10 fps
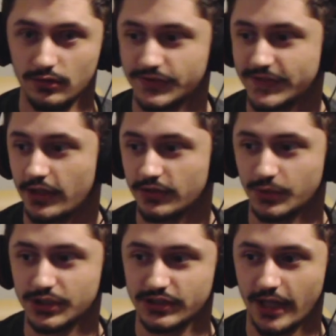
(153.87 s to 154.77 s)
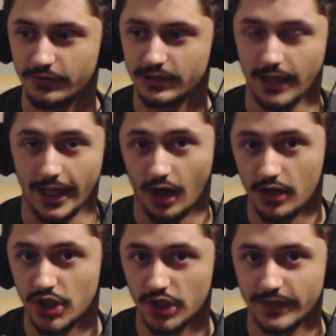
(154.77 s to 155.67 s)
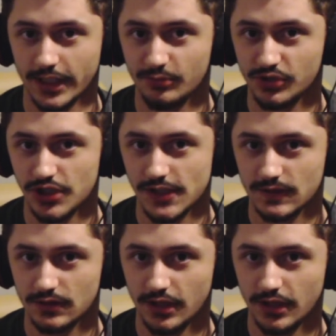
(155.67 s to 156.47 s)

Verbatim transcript: sca when scary like unnerving images,